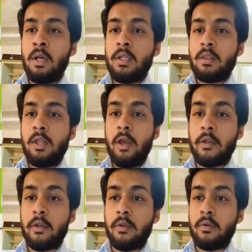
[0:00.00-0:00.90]
Thank
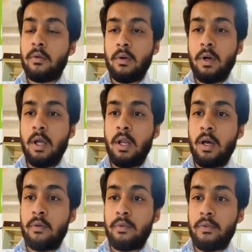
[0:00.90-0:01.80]
you. Allah
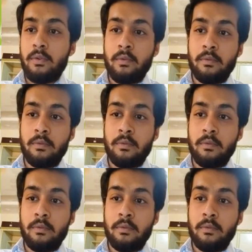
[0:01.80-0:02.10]
Hafiz.